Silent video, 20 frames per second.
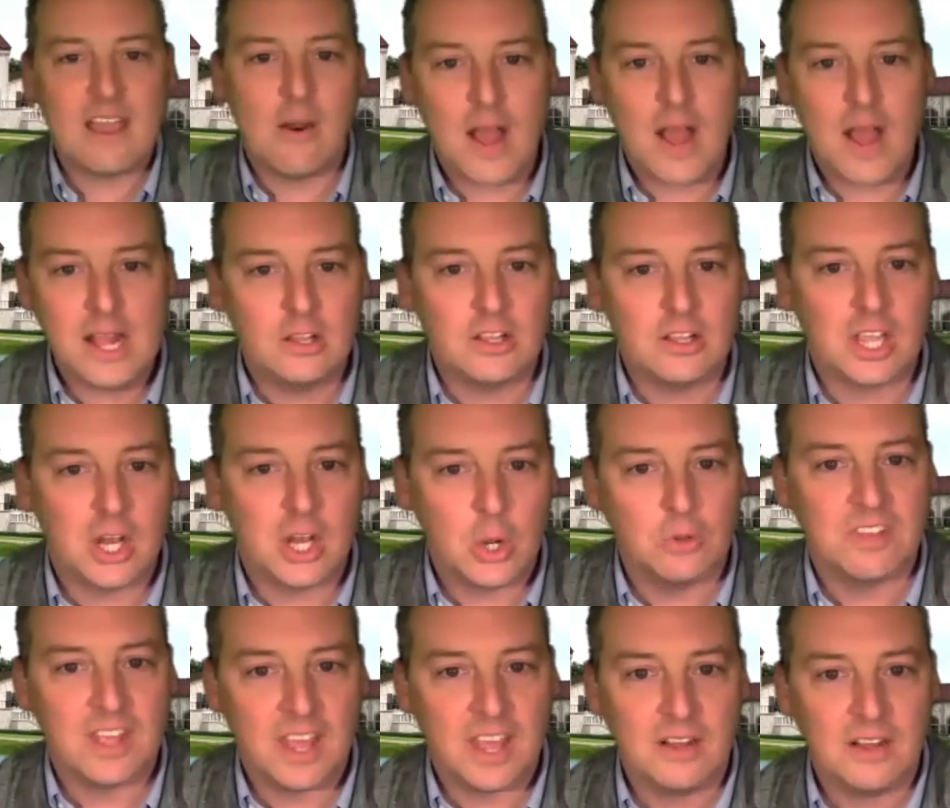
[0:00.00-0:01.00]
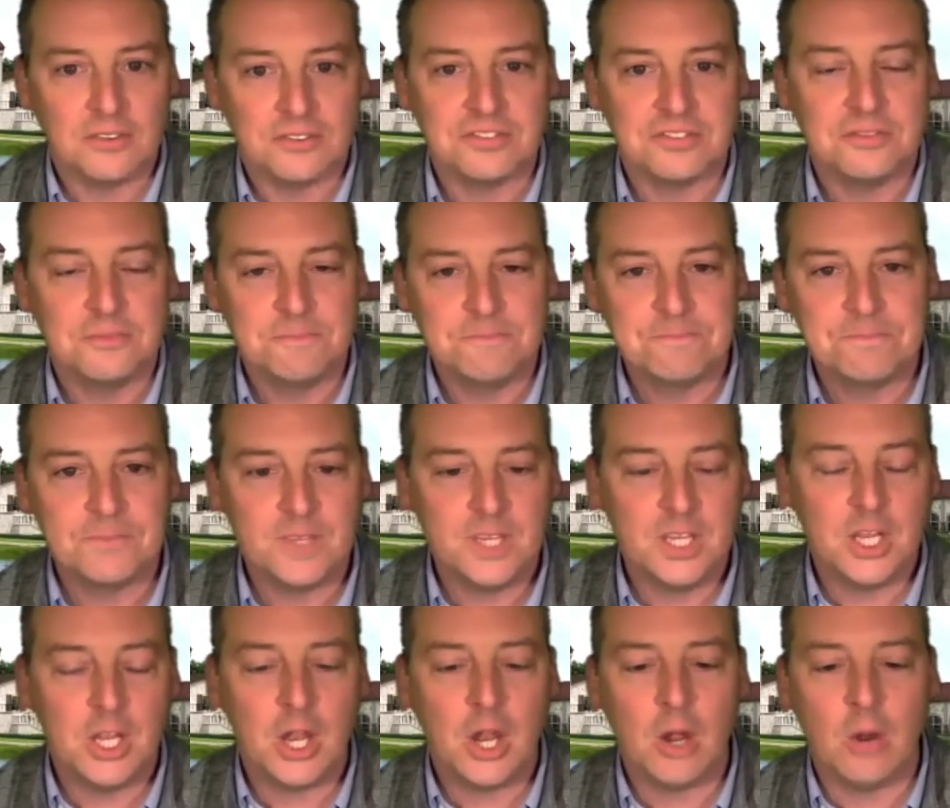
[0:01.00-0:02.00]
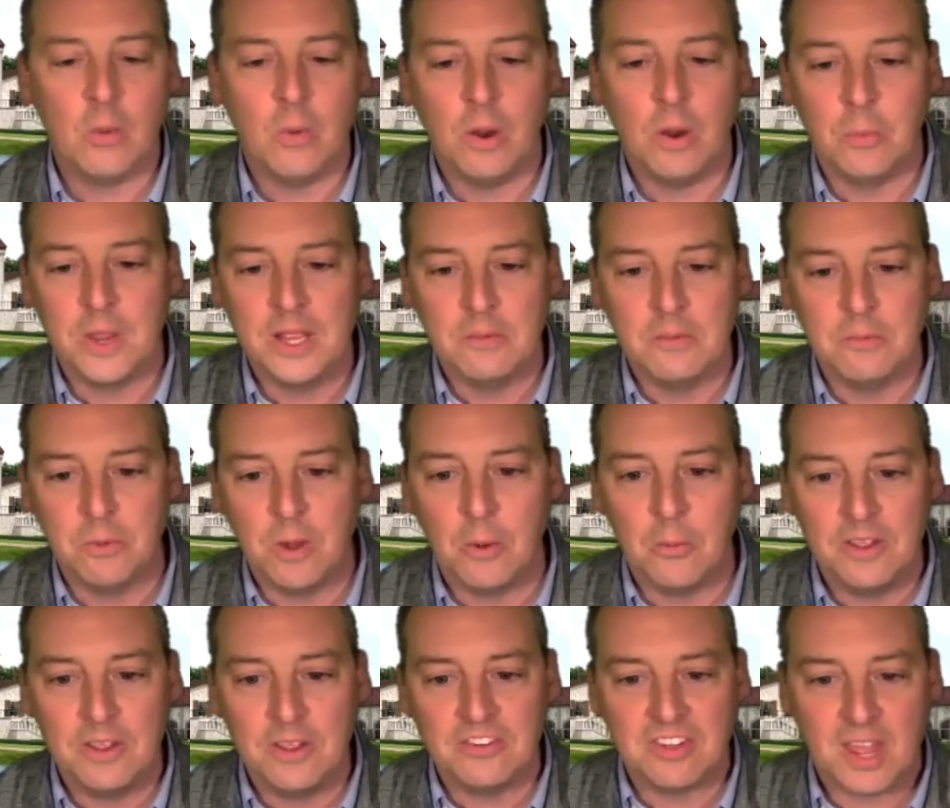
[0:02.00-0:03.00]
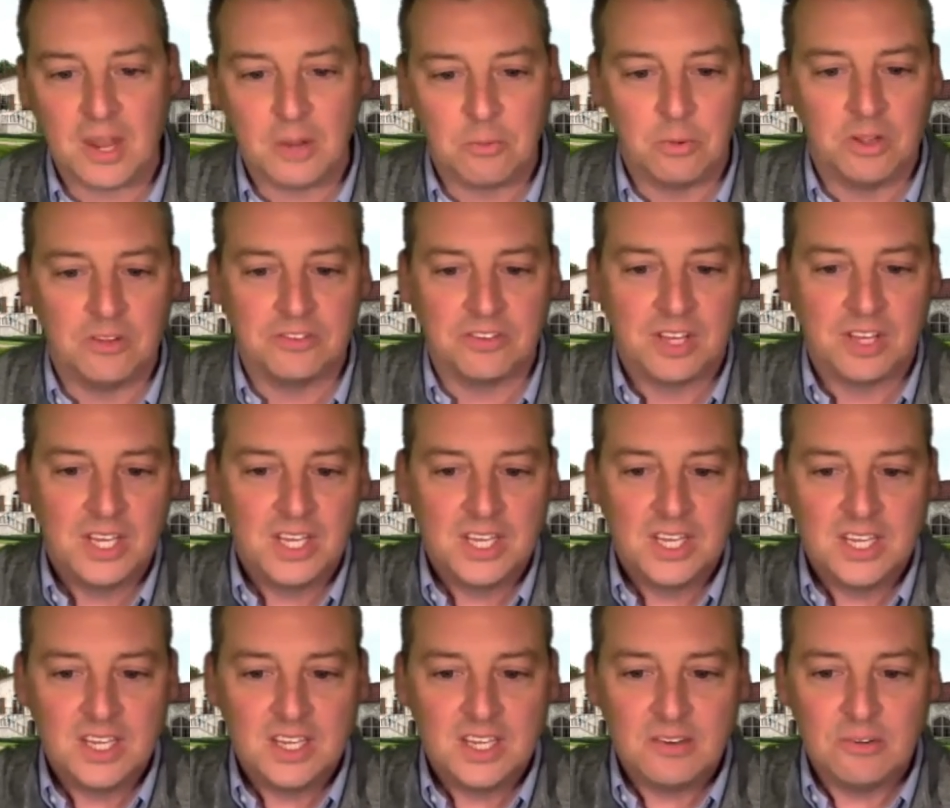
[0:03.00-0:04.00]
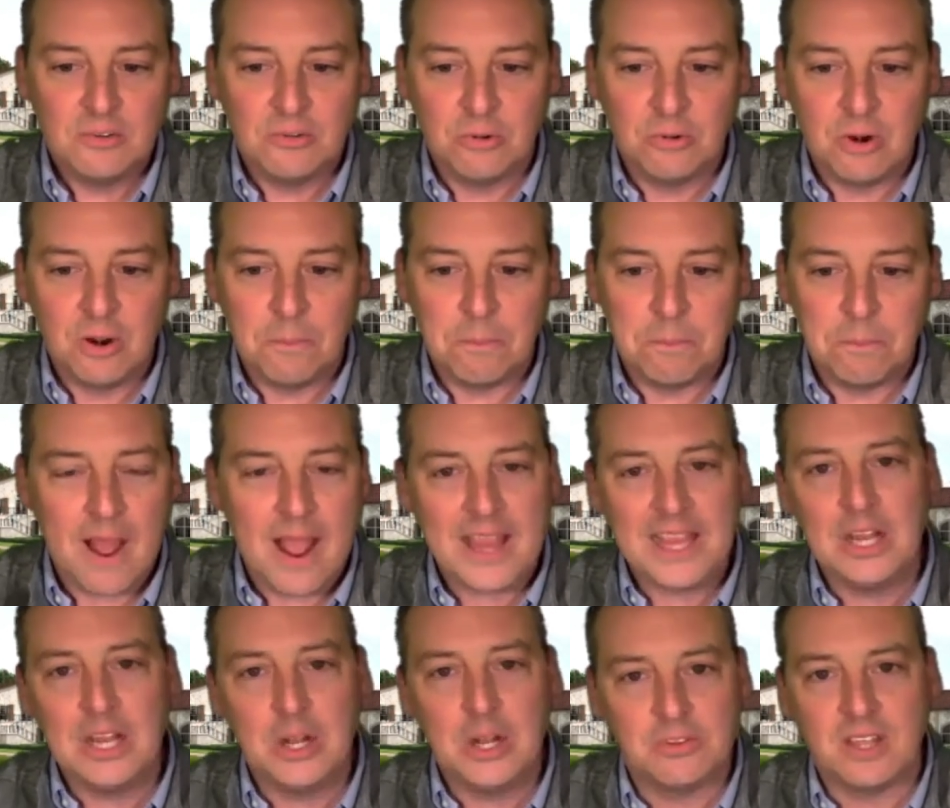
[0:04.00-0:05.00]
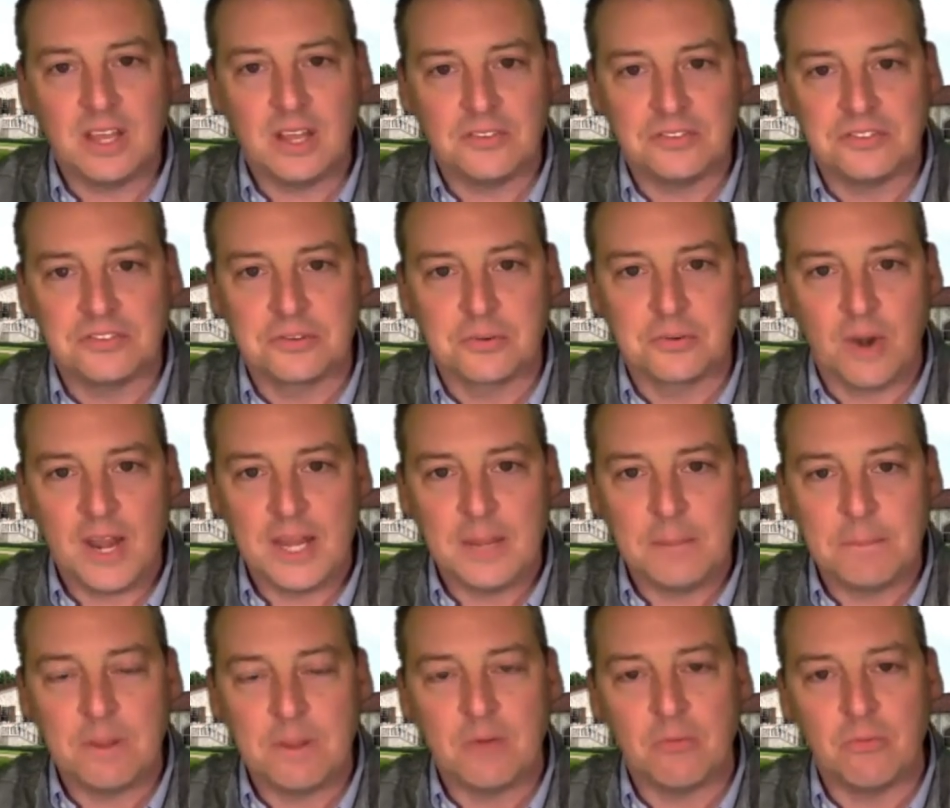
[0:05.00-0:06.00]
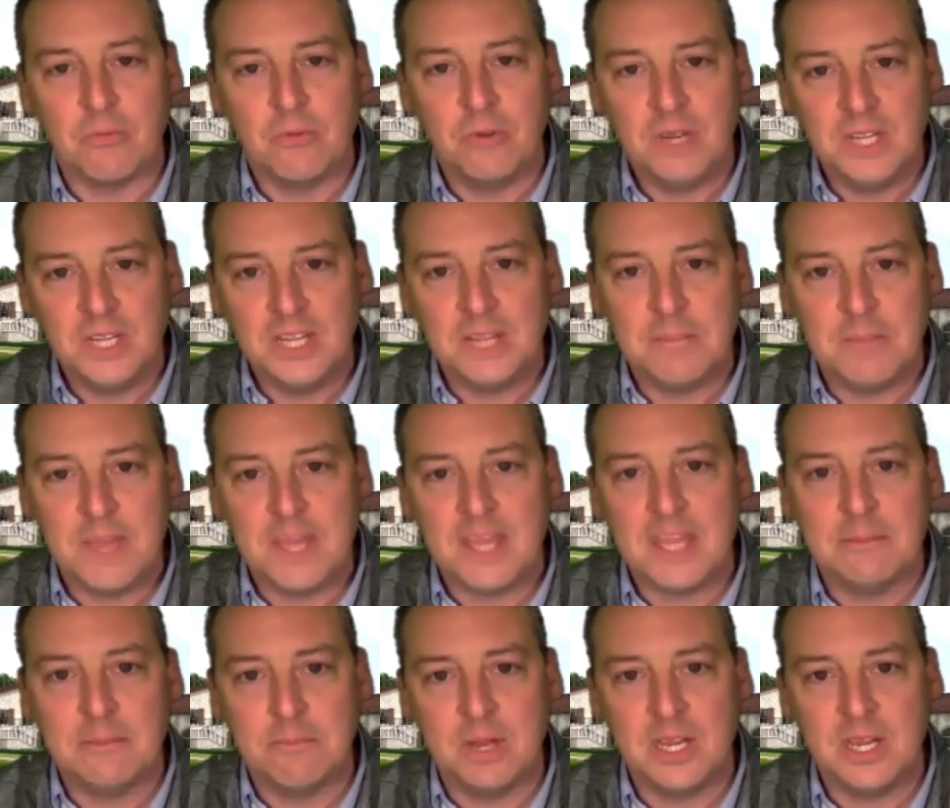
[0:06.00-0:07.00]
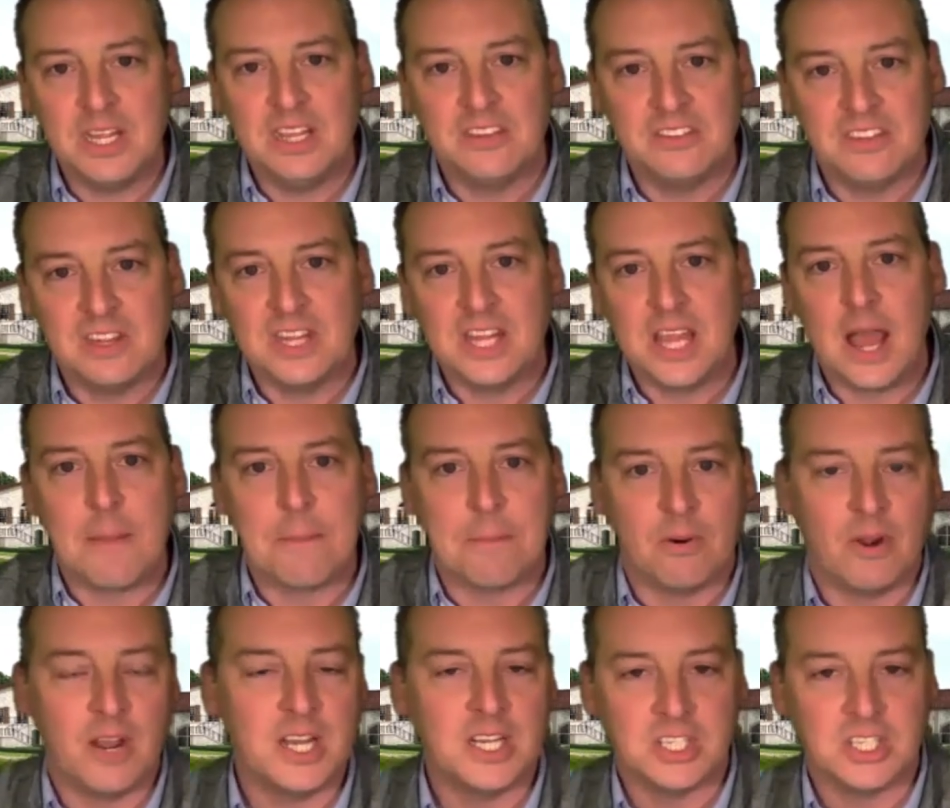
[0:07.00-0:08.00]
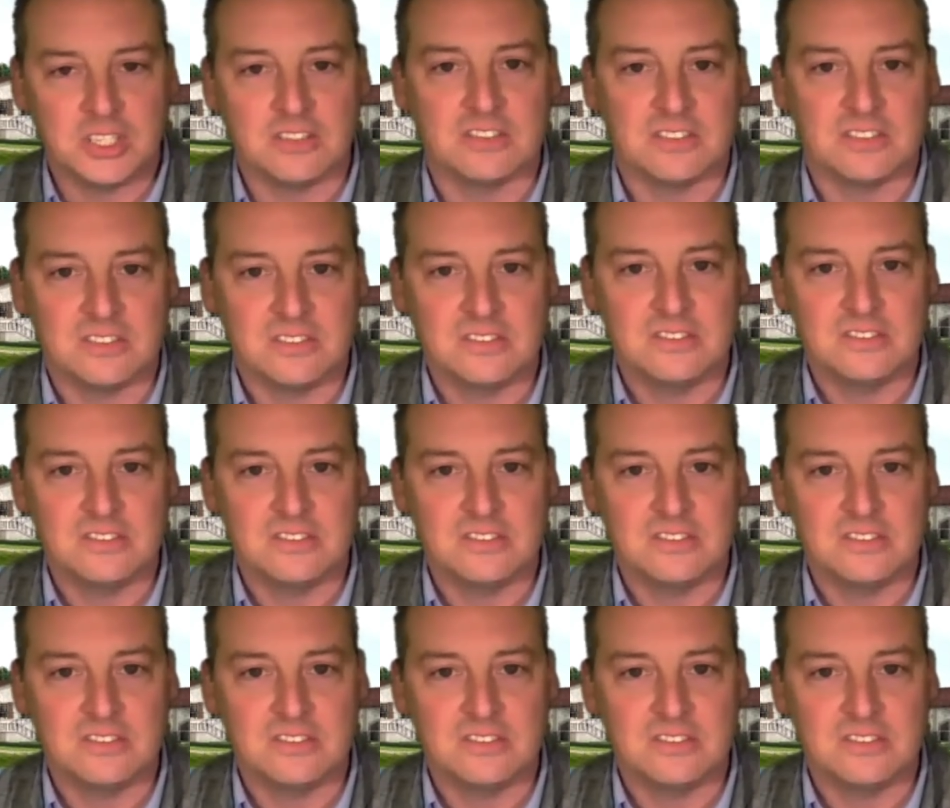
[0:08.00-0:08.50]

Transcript: I look at hotels. You know, what we said was buying hotels is great, but really making money is in the operations.